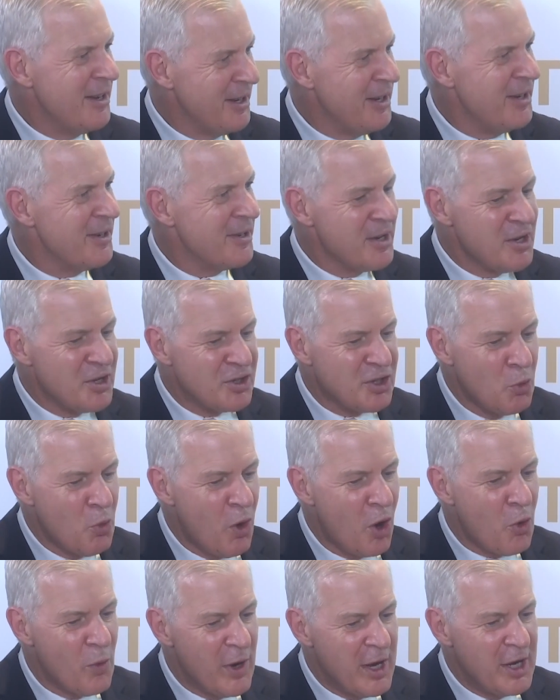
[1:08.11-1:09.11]
Yeah. So
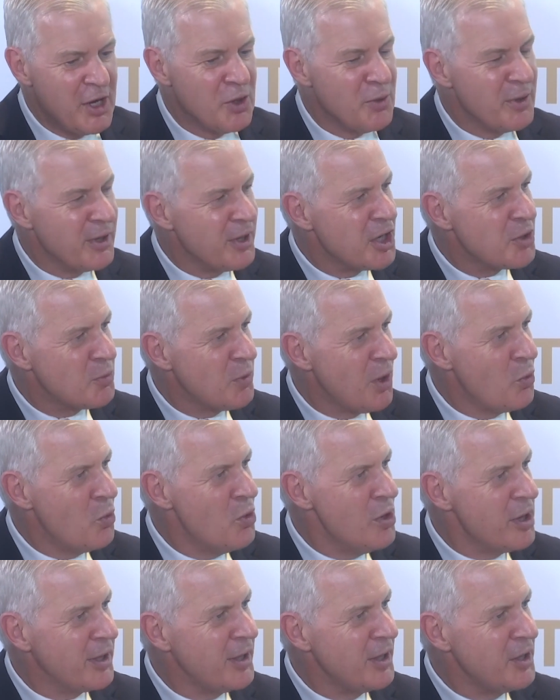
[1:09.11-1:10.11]
what we're doing doing is we're
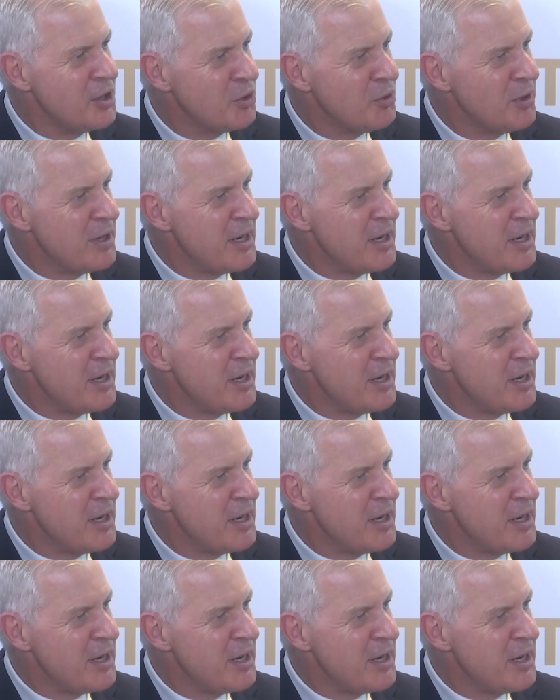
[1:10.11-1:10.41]
working to